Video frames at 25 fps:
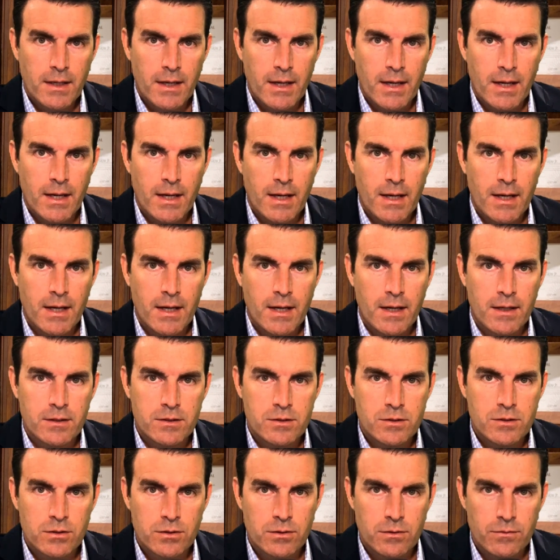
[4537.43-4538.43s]

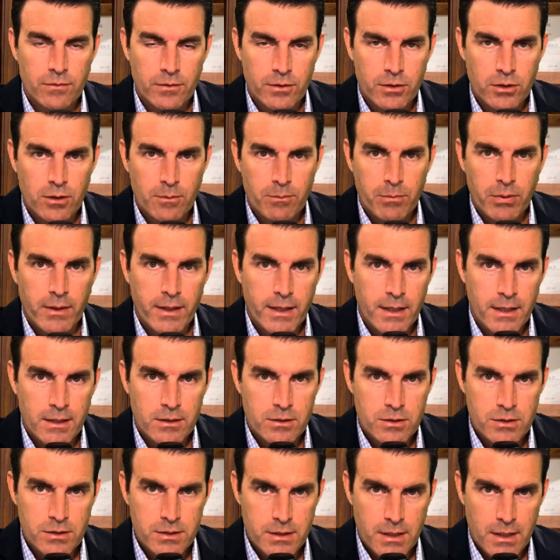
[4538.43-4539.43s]
for your
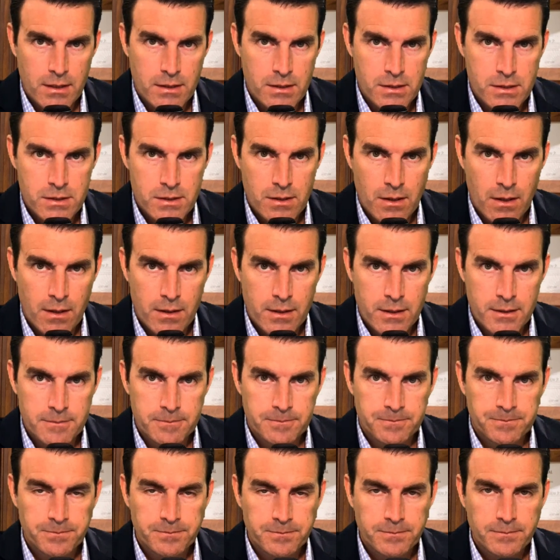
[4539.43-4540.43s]
planning, just getting
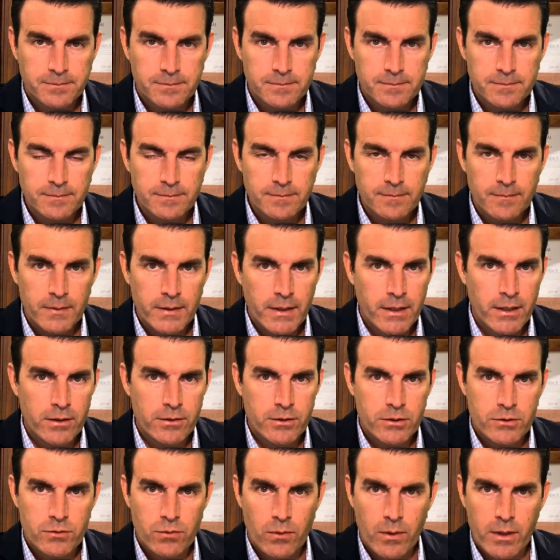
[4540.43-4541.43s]
started
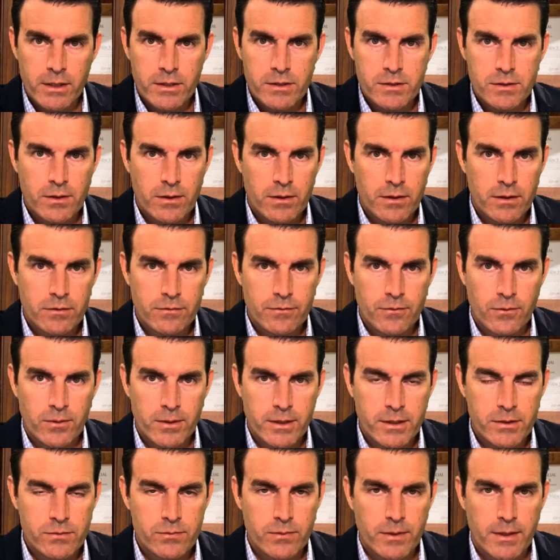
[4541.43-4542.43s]
here in your 20s,
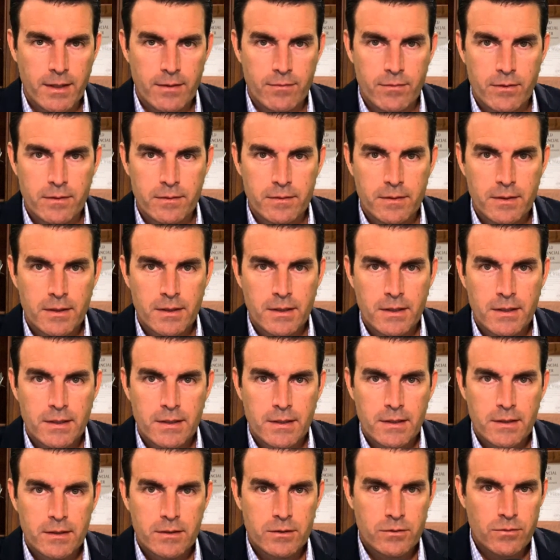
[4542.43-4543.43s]
30s, 40s, whatever?
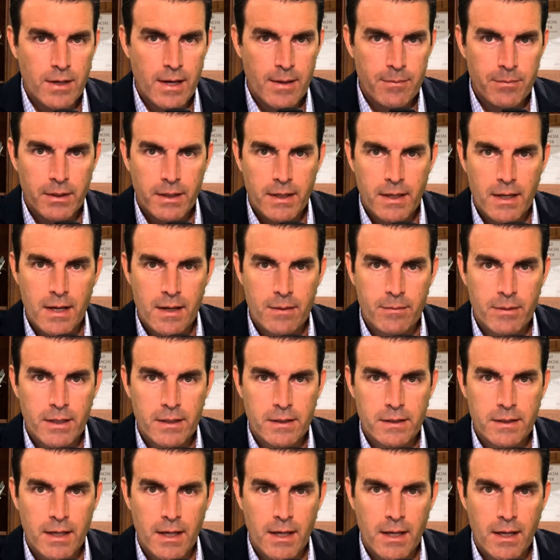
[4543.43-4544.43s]
Drop a
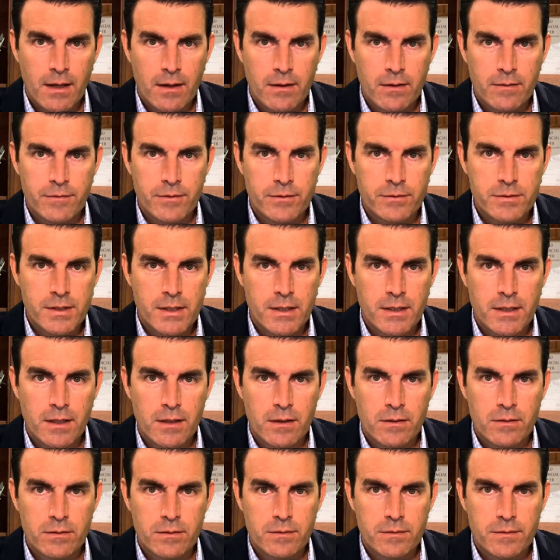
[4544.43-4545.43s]
comment down if there's
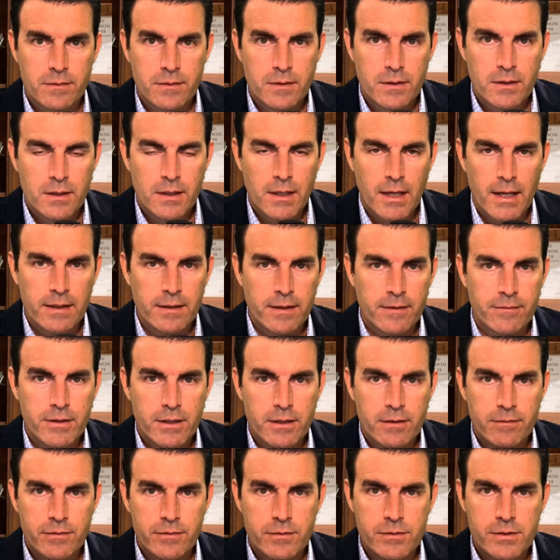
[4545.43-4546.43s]
any other. I'd
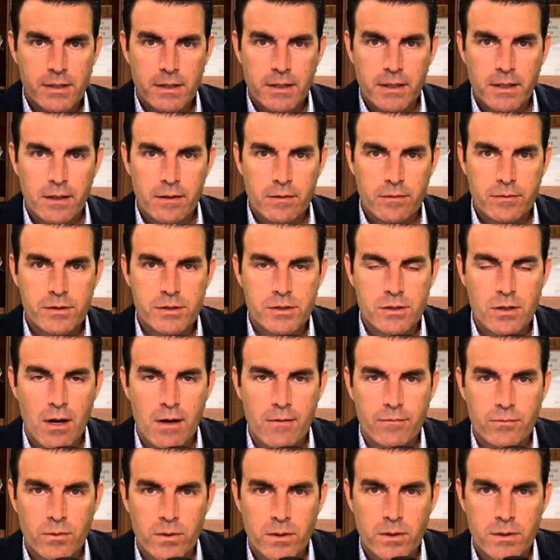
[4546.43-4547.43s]
love to hear if there's any other
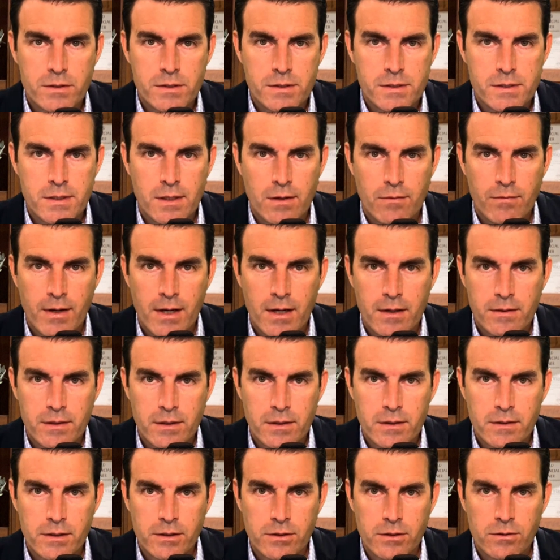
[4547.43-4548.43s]
softwares and stuff
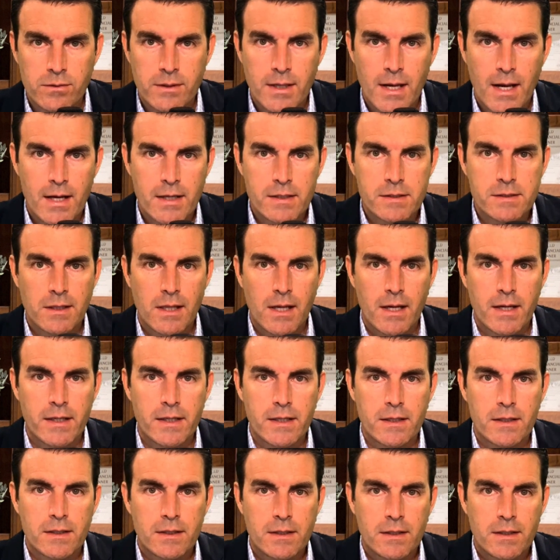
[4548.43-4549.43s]
out there that you guys
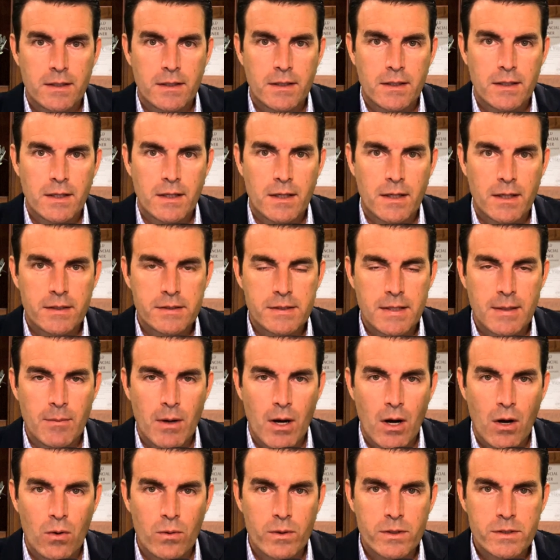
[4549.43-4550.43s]
like,
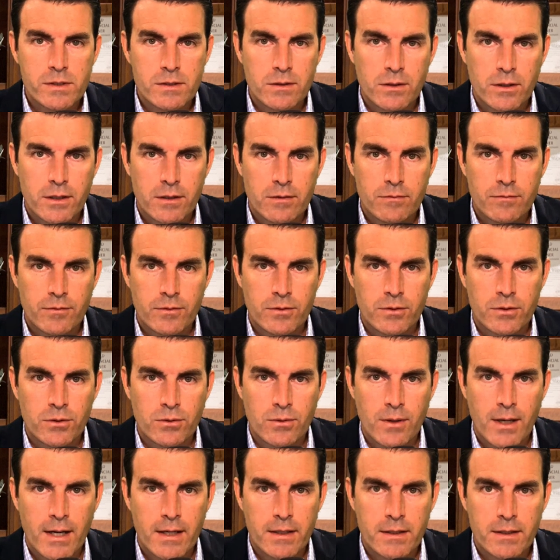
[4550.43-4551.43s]
because I'm always looking
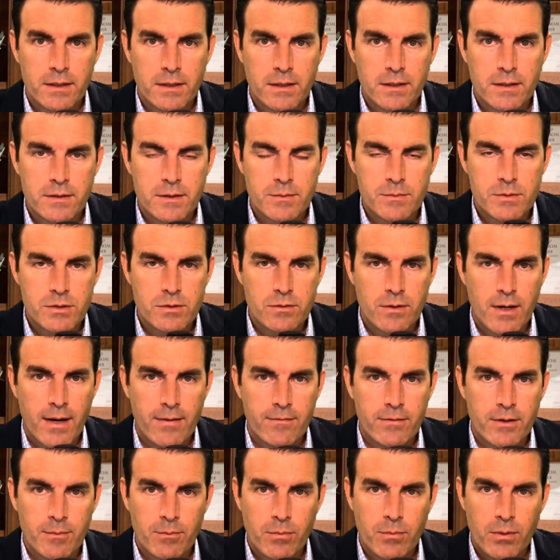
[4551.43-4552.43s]
for new ideas. I'm
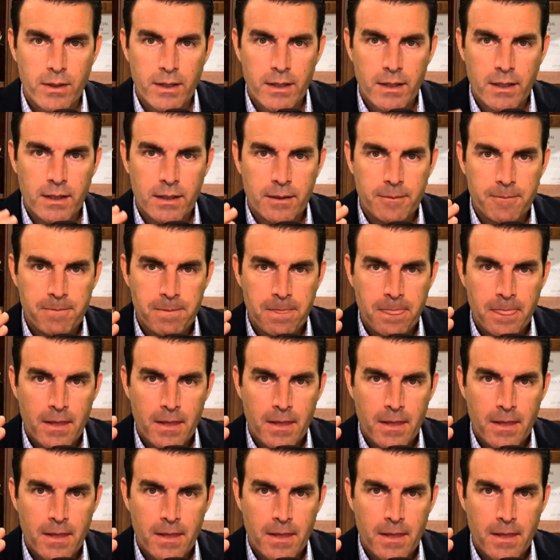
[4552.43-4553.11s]
striving to bring